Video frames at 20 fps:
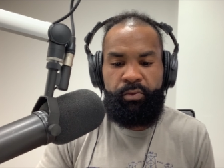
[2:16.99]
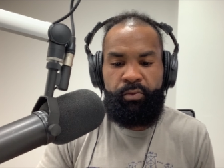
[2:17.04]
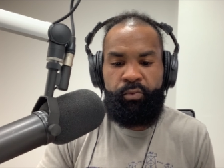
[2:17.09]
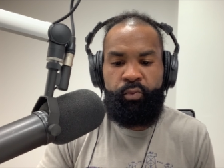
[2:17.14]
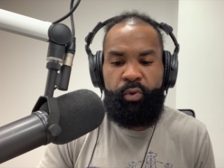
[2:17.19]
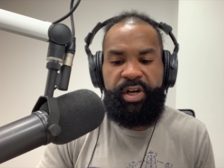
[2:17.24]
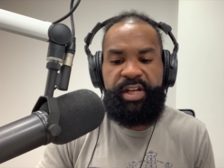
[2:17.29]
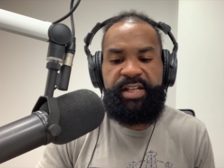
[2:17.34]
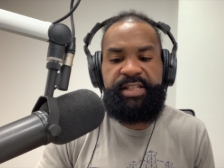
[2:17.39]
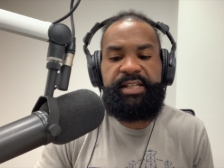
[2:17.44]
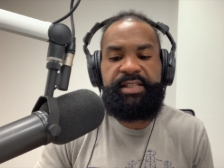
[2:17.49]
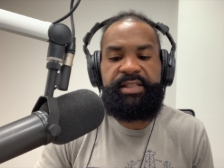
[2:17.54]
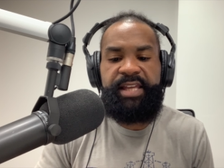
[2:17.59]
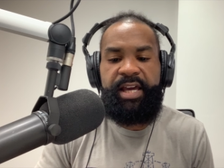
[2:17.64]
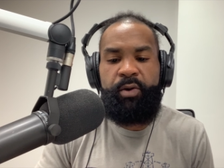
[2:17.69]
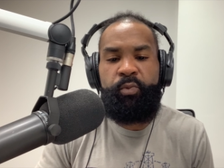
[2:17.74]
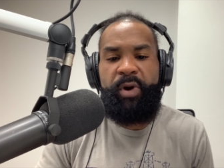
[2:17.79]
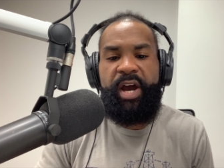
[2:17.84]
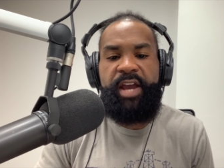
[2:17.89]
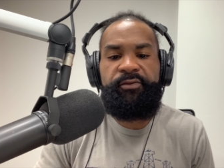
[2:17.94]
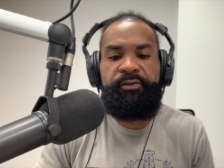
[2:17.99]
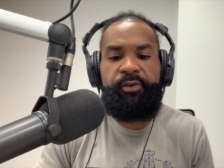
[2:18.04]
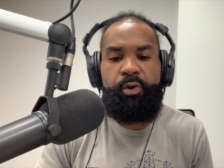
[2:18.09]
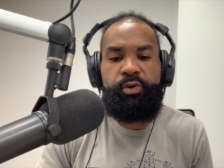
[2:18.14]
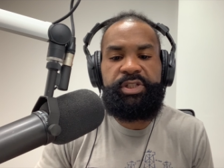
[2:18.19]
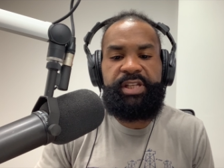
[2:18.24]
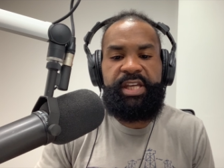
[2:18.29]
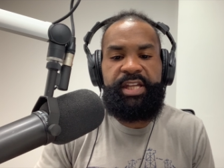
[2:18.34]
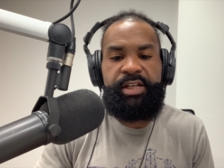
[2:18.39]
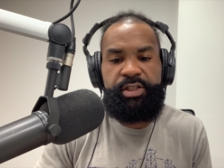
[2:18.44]
what is it that white
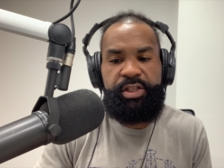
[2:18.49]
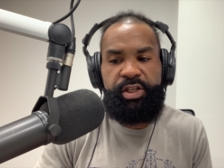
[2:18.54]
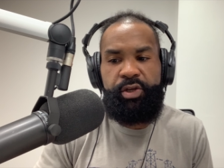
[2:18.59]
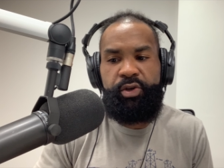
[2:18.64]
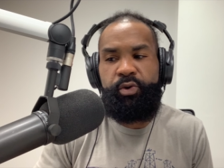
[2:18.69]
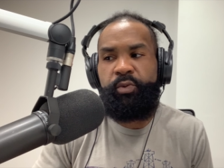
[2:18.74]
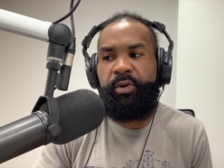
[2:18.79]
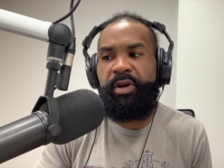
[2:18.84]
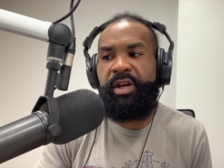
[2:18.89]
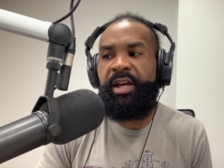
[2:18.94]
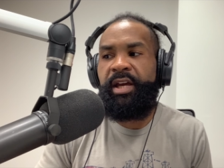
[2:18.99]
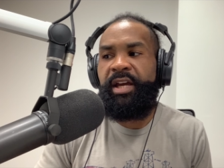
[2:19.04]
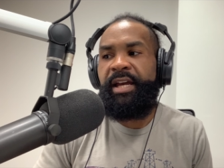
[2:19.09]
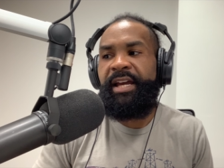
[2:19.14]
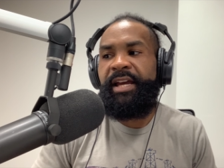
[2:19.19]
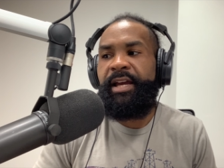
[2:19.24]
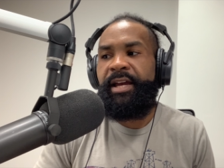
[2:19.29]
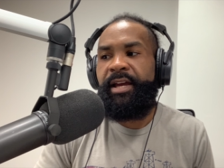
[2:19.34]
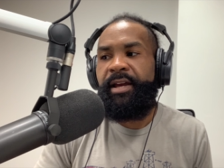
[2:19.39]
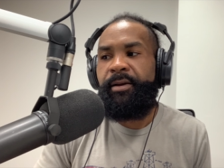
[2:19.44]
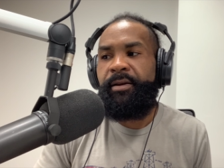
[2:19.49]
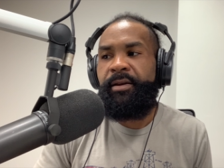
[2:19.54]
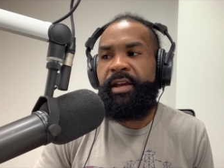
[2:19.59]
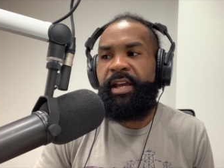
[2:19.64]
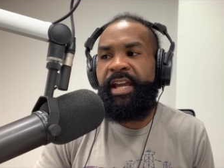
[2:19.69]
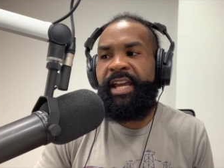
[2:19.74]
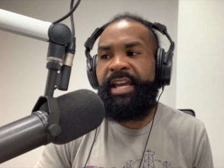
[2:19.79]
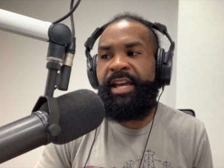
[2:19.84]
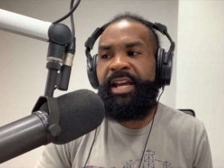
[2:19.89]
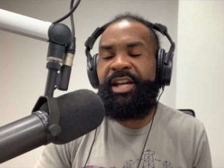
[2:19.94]
folks can do
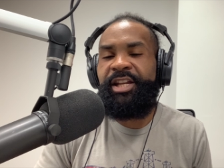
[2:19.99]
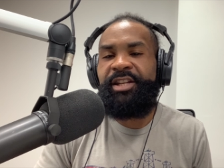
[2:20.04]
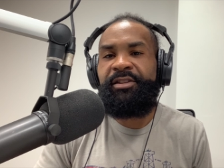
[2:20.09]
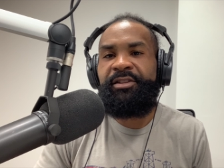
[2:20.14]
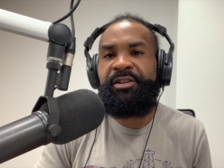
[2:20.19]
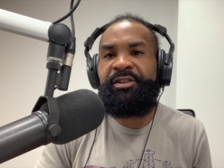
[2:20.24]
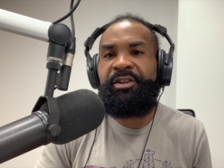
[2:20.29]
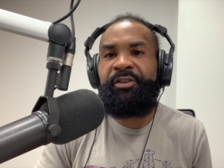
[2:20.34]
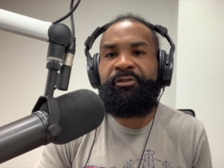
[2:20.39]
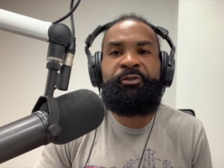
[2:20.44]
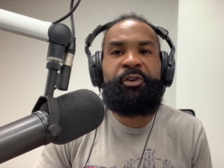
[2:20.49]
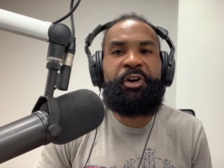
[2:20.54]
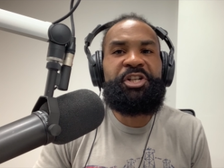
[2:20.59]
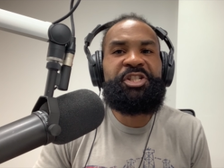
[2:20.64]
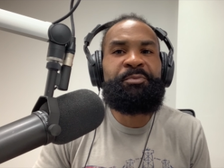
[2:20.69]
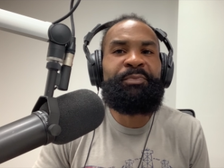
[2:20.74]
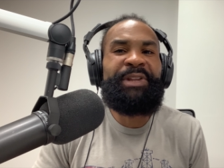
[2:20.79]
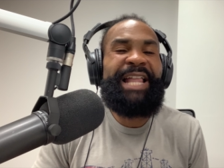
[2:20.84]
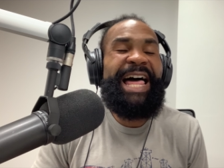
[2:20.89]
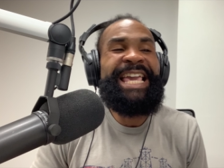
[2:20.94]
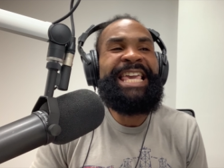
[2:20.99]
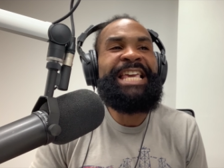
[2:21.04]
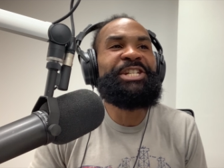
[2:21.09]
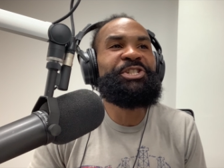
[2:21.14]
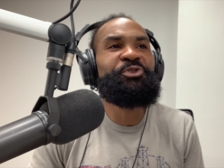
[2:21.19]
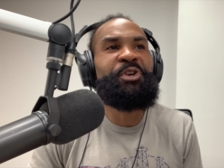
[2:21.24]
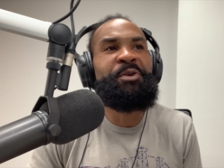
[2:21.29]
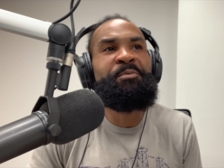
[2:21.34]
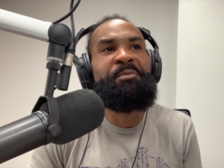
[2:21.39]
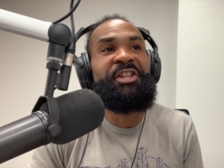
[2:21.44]
in the first Black
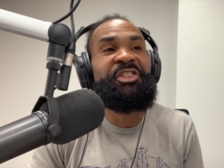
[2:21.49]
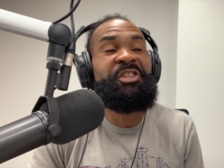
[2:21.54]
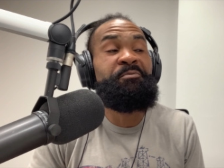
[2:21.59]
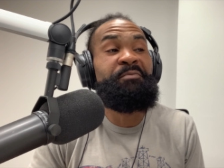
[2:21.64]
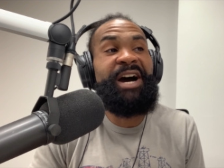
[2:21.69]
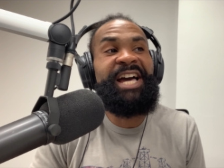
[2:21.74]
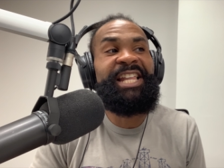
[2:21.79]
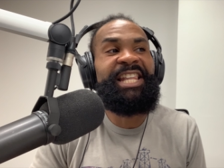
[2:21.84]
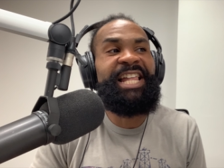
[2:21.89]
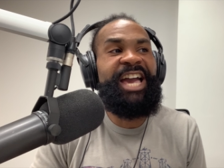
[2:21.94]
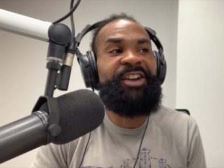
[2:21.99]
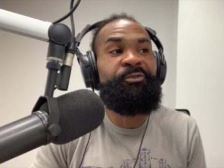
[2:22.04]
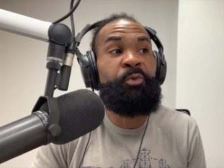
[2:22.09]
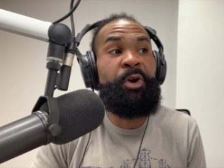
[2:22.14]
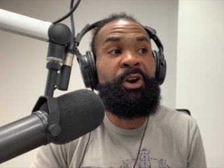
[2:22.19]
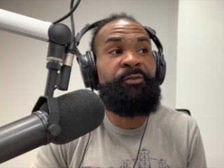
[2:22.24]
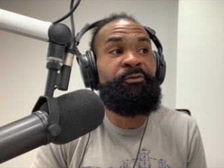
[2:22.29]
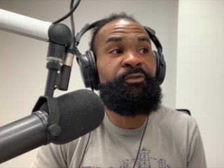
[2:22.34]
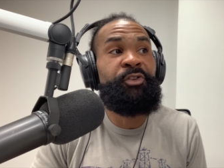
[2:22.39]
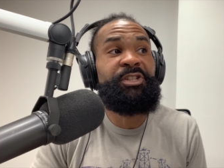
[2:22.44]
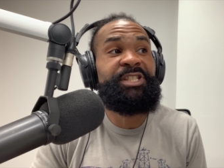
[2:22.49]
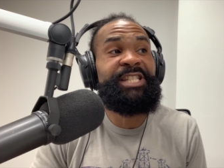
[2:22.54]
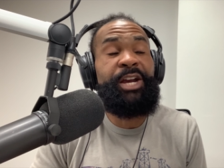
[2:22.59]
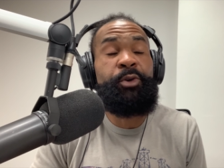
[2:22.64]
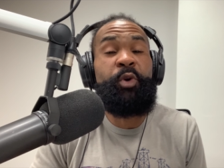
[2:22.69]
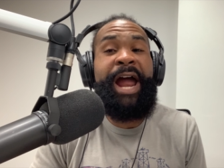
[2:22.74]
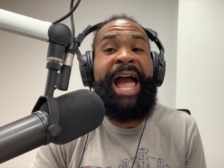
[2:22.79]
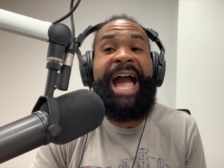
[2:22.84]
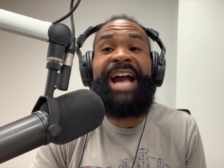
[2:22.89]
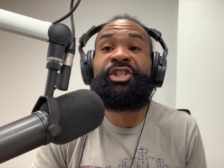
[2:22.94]
History Month of my life where it feels
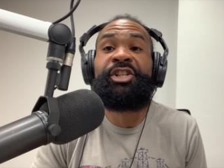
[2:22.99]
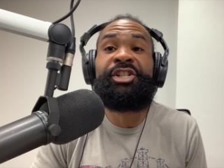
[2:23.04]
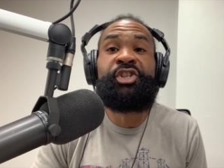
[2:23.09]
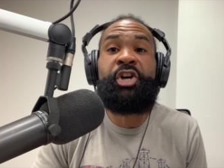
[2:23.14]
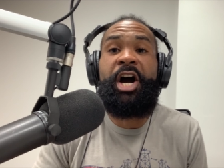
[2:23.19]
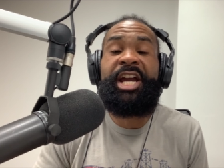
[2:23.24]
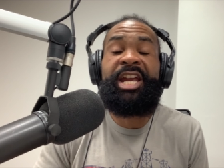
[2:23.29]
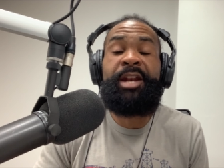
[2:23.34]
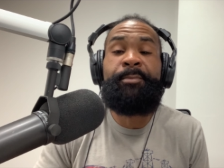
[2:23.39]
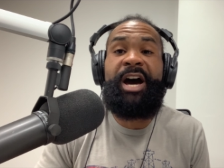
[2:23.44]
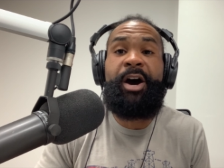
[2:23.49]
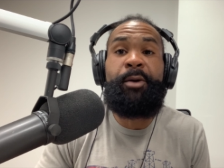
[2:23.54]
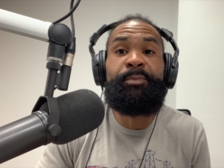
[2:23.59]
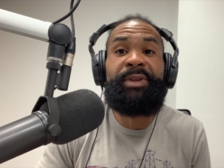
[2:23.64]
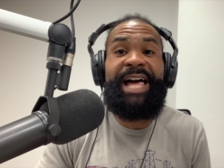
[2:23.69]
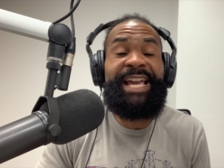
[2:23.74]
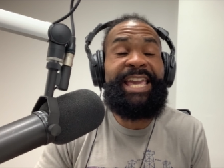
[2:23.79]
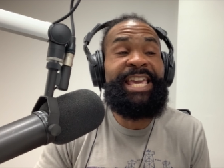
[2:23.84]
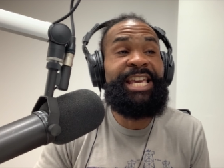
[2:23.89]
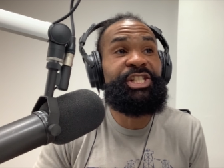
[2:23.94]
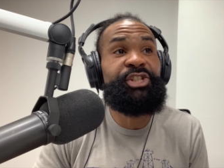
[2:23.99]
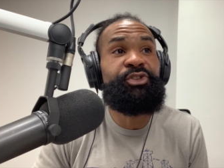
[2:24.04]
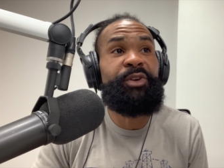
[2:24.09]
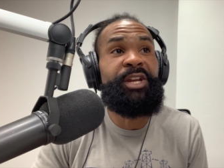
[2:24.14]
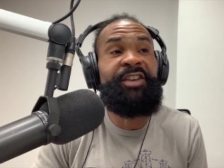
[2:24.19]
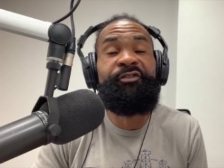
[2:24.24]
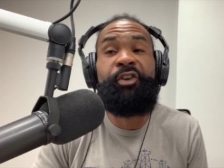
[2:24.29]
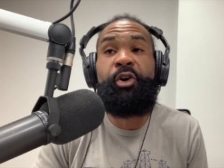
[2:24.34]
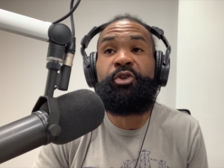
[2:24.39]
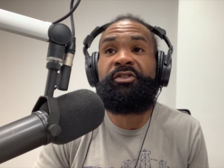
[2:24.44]
like we're actually talking about Black
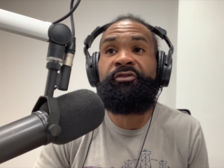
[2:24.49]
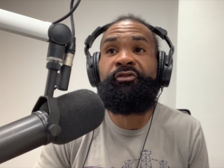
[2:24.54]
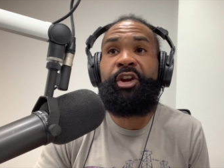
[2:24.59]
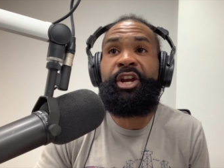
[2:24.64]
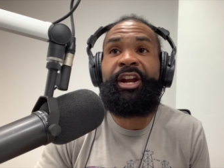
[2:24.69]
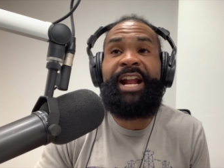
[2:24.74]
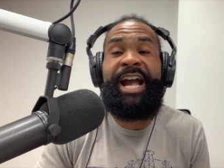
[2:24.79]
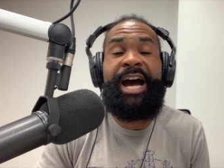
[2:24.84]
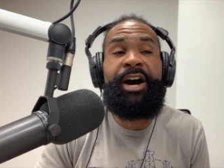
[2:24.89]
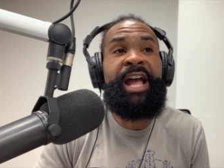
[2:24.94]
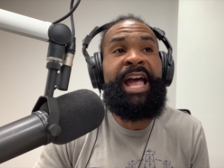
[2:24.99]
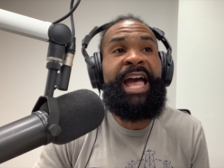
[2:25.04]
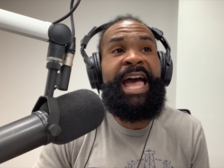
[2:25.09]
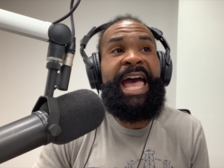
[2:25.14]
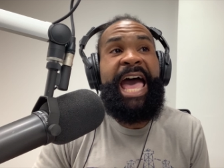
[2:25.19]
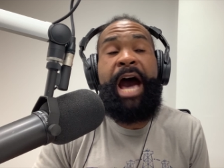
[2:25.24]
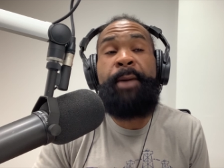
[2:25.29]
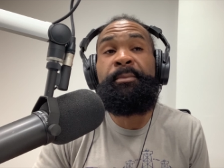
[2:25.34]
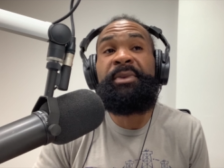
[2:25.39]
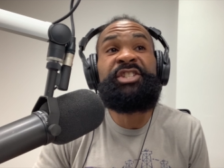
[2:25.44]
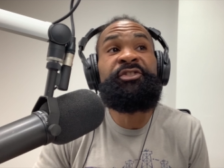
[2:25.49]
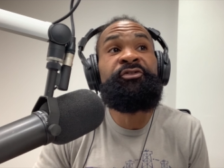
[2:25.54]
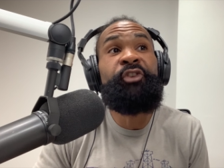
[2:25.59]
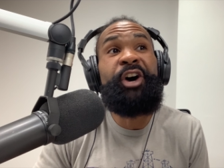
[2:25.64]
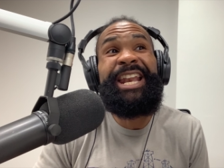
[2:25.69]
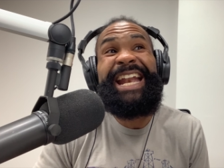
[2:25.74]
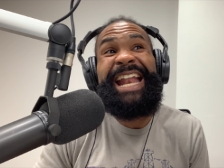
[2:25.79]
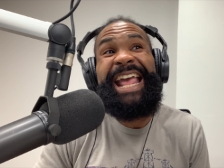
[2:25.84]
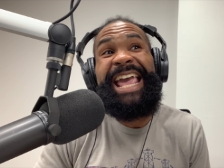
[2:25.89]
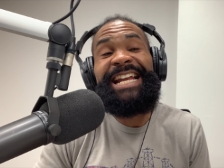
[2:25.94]
history and folks are figuring out how much
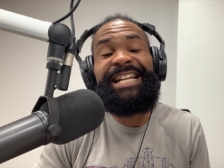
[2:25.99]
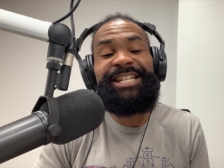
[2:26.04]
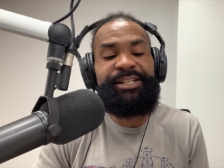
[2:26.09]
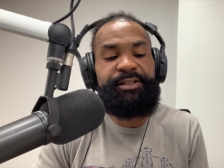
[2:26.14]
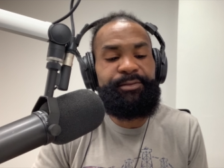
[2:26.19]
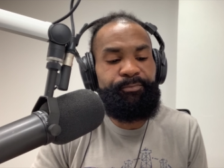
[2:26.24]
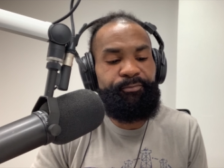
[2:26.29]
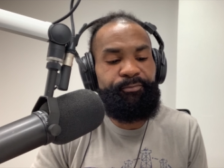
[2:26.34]
fun it ain't.